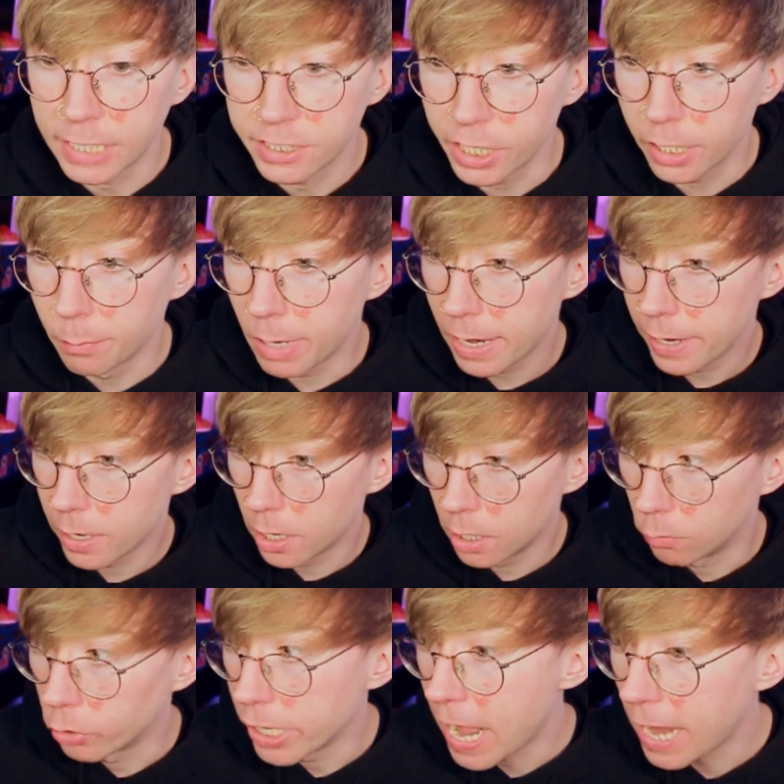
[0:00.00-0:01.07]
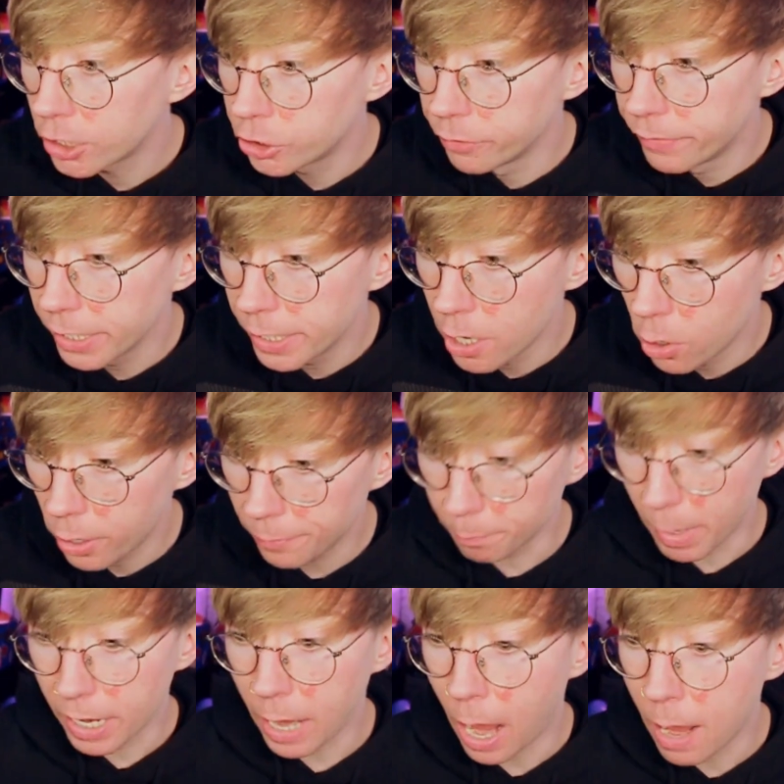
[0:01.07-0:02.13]
I said in my reaction video, I
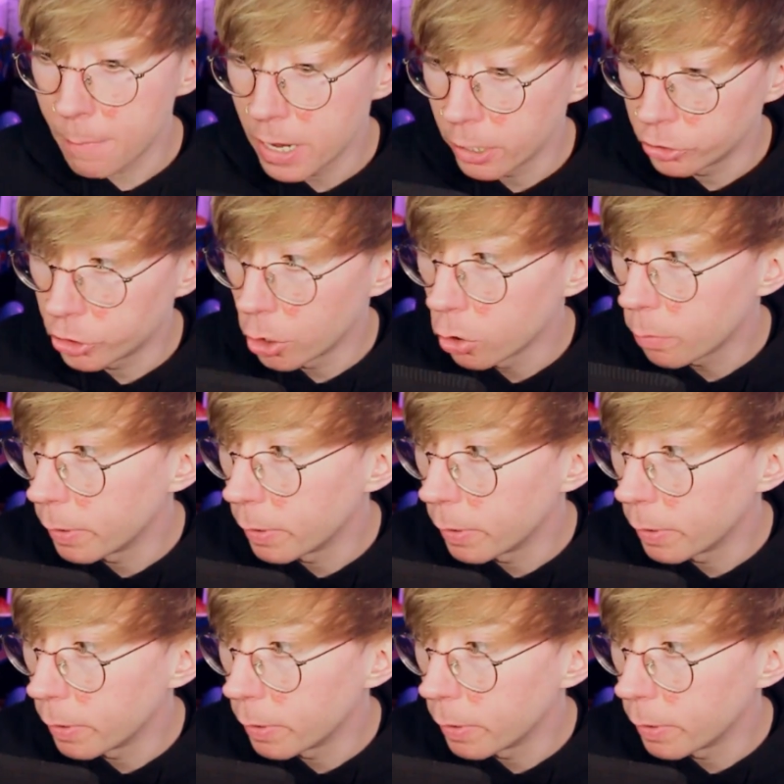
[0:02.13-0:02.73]
made a joke,